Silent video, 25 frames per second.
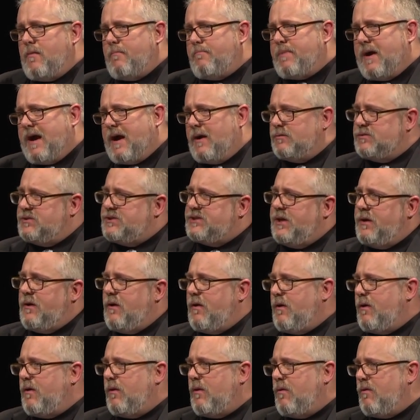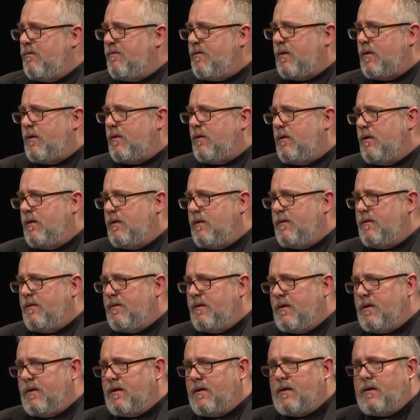pouncing all over
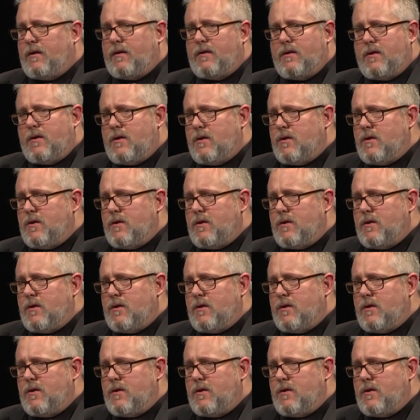the